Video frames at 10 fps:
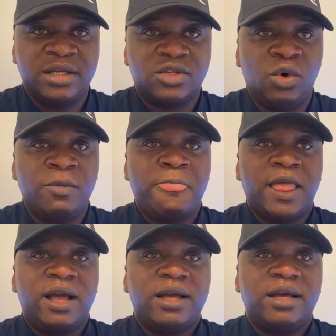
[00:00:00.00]
So
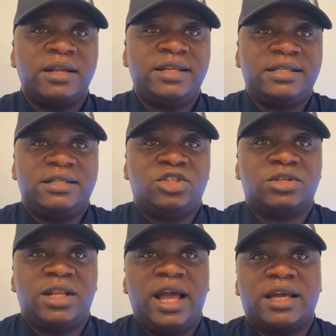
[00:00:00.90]
this is
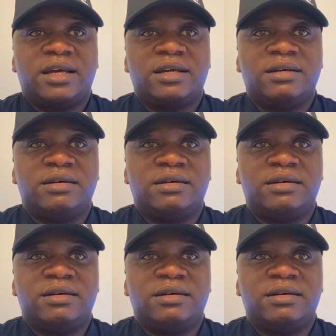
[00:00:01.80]
just like